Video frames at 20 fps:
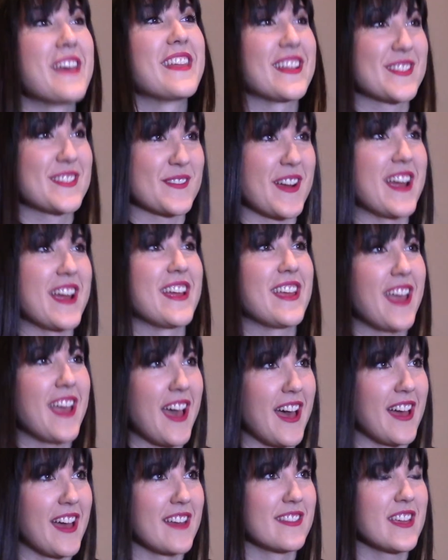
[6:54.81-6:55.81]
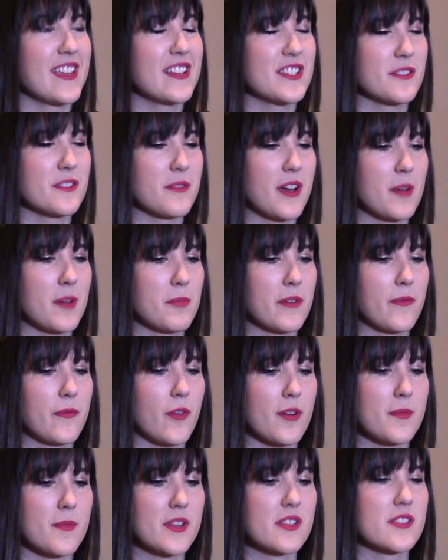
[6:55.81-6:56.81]
That's right, yeah. They do a
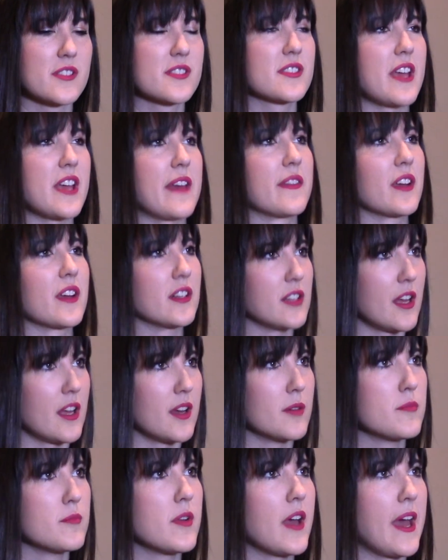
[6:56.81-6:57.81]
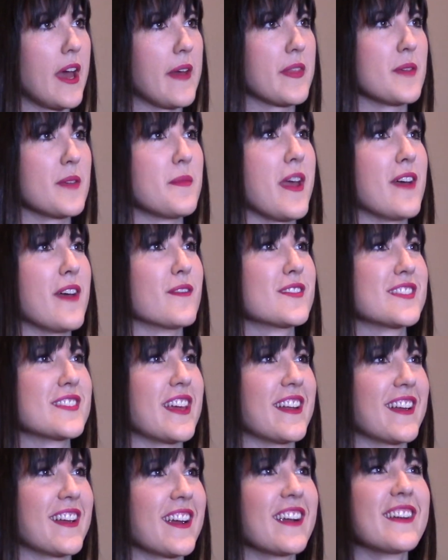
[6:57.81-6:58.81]
performance at the club at the Banff
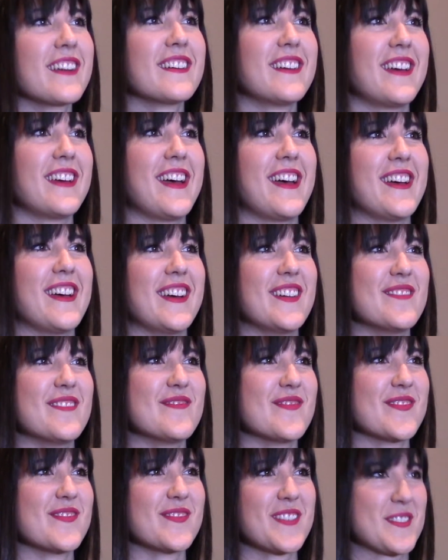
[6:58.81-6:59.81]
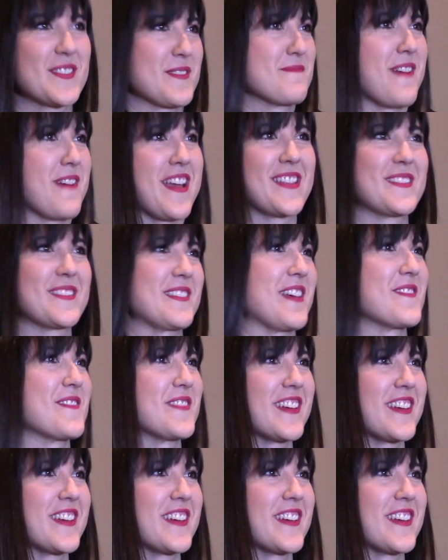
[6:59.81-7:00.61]
Centre, which reminds me of